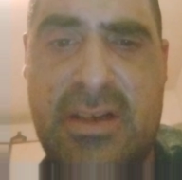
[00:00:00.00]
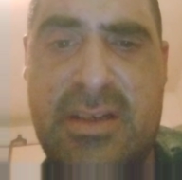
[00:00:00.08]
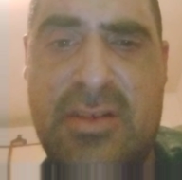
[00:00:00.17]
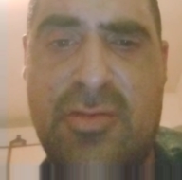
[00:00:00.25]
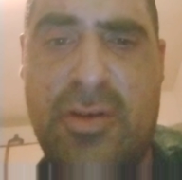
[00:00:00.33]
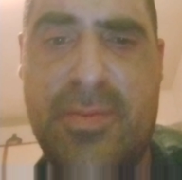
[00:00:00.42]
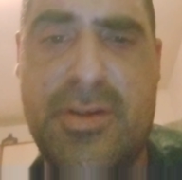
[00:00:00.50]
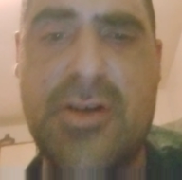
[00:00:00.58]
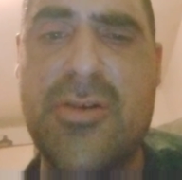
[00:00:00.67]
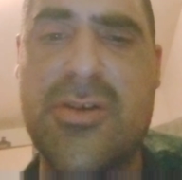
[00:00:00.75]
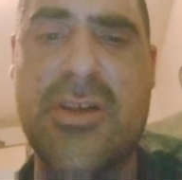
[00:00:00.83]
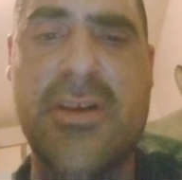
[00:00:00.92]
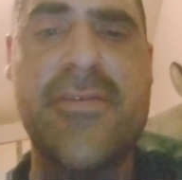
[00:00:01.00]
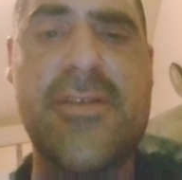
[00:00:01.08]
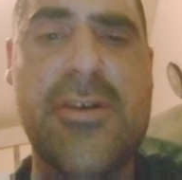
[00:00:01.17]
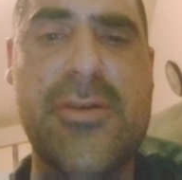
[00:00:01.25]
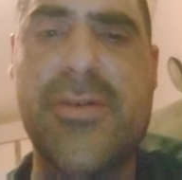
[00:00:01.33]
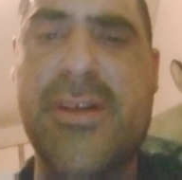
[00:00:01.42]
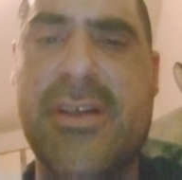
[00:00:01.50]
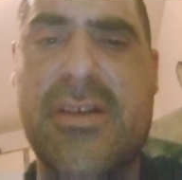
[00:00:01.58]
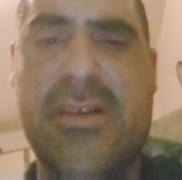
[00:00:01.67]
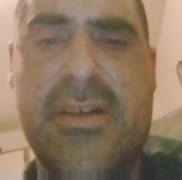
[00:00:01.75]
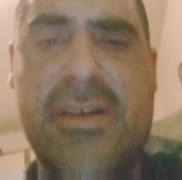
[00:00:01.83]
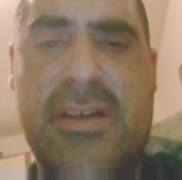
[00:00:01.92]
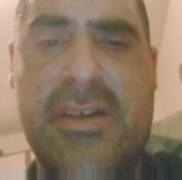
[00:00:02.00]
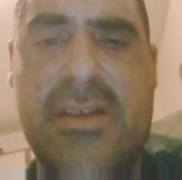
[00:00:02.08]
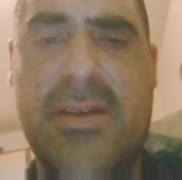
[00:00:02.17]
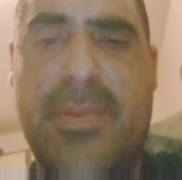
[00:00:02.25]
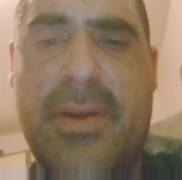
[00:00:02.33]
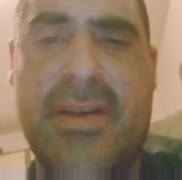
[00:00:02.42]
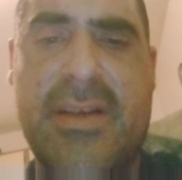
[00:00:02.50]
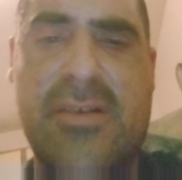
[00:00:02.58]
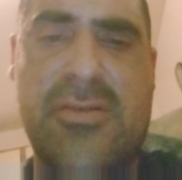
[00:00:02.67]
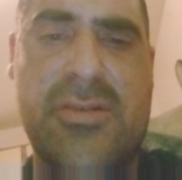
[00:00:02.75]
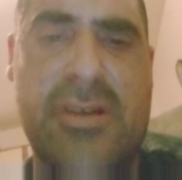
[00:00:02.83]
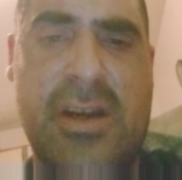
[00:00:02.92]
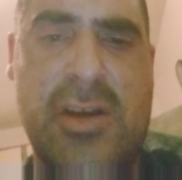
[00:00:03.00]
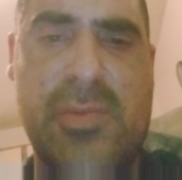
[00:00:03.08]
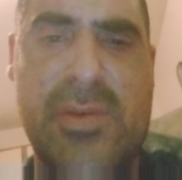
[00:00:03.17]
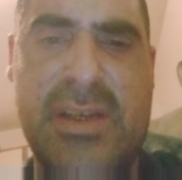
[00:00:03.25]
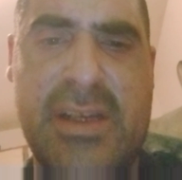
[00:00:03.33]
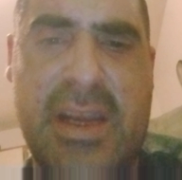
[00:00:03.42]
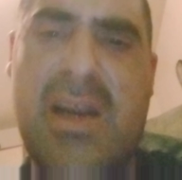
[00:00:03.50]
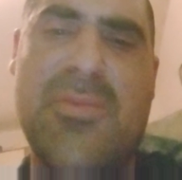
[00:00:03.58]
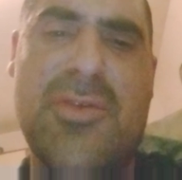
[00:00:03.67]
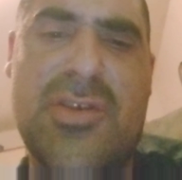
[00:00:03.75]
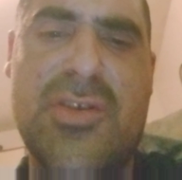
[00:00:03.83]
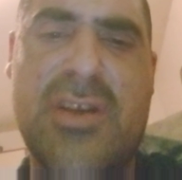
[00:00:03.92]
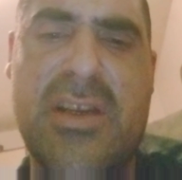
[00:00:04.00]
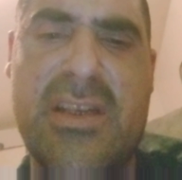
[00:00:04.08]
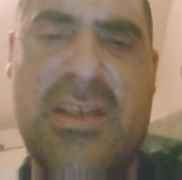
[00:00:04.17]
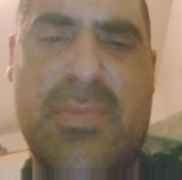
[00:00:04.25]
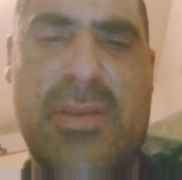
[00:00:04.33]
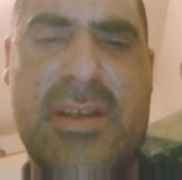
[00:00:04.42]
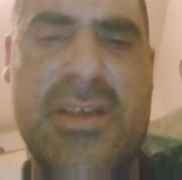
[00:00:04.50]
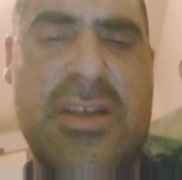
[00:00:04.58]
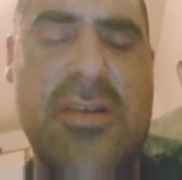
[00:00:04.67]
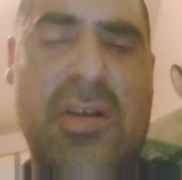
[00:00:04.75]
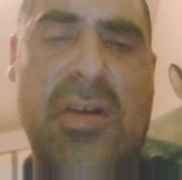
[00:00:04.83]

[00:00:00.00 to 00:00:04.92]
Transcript: scriptures of coding depending on how many cameras you can displace.